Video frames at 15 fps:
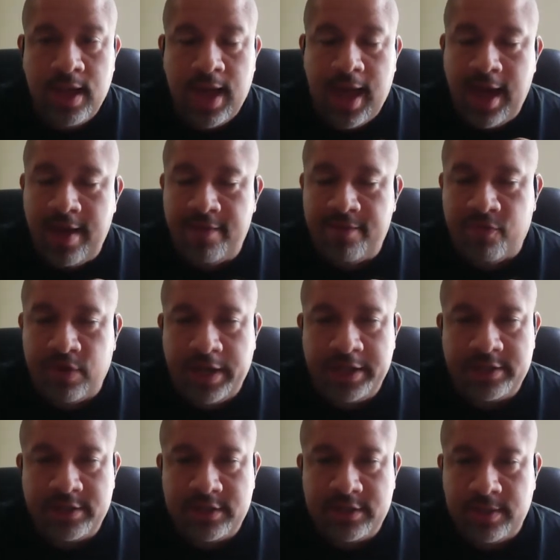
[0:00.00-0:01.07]
I have
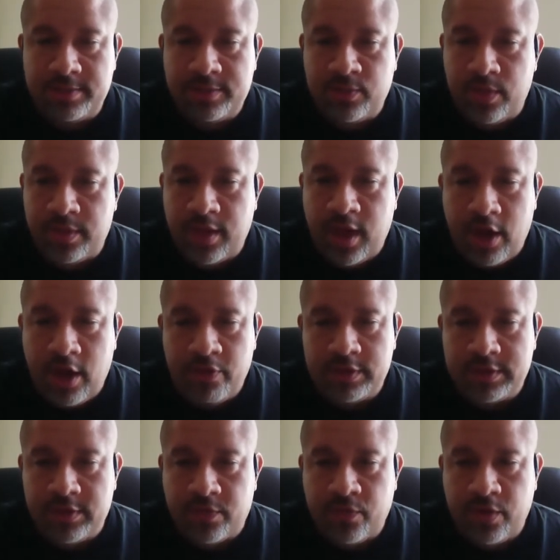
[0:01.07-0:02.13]
relationships with
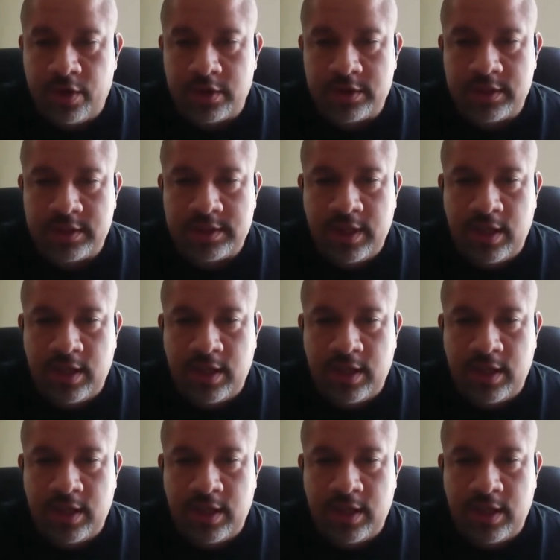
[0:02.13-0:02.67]
hundreds of realtors.